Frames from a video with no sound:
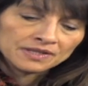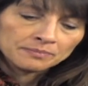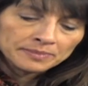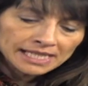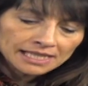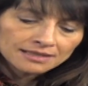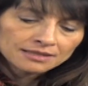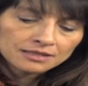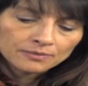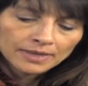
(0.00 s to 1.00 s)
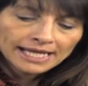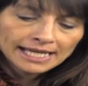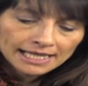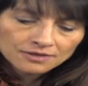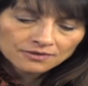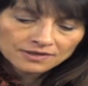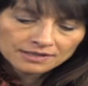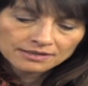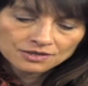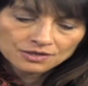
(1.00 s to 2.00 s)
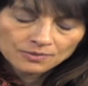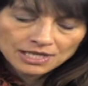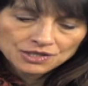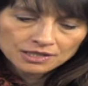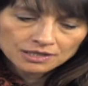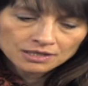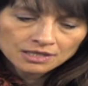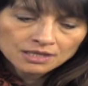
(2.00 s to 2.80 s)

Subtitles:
means to handle this situation